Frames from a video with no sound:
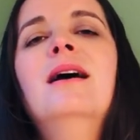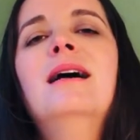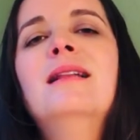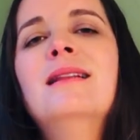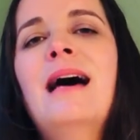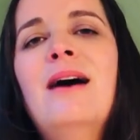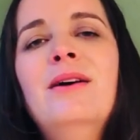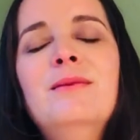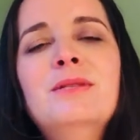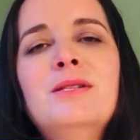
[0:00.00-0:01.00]
Allow
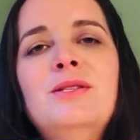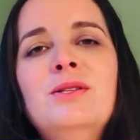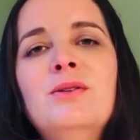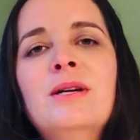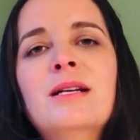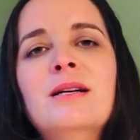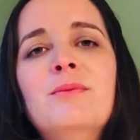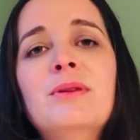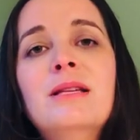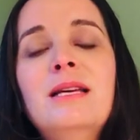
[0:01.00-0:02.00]
Him to do and
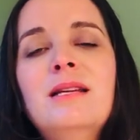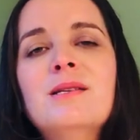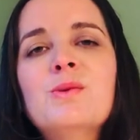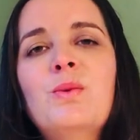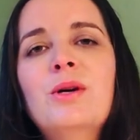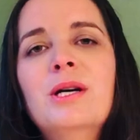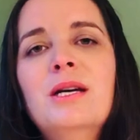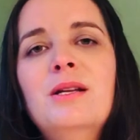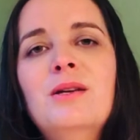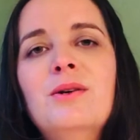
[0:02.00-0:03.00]
complete His work
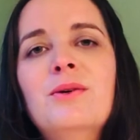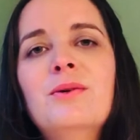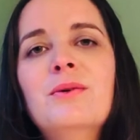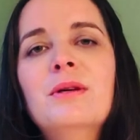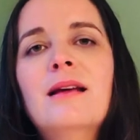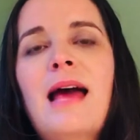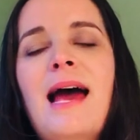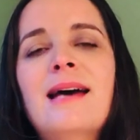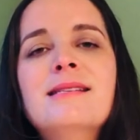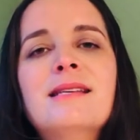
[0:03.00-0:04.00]
in you.
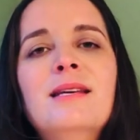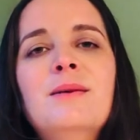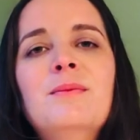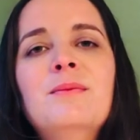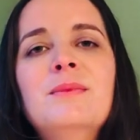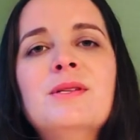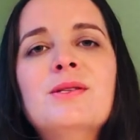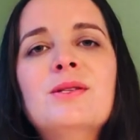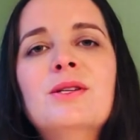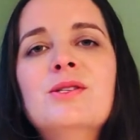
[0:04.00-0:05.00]
Ask Him to
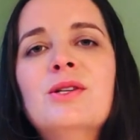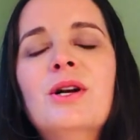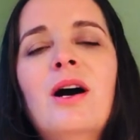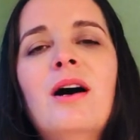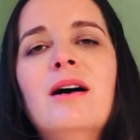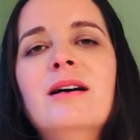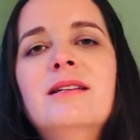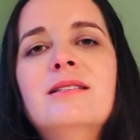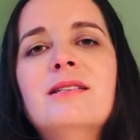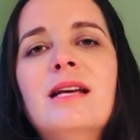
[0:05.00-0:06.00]
search your
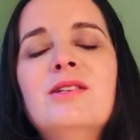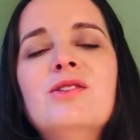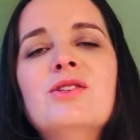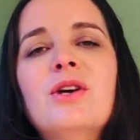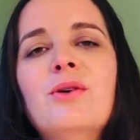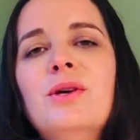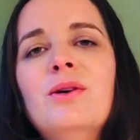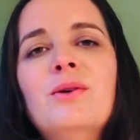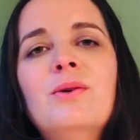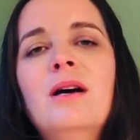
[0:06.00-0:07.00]
heart and show
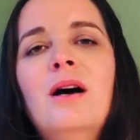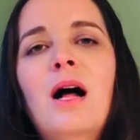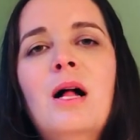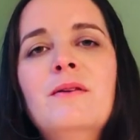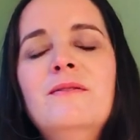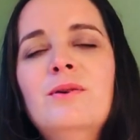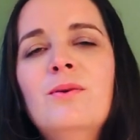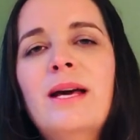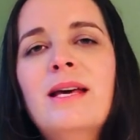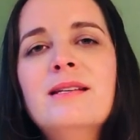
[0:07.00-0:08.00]
you all of the
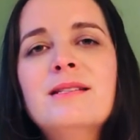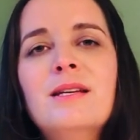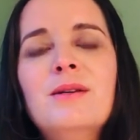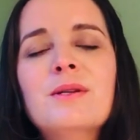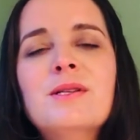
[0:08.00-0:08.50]
ways that you are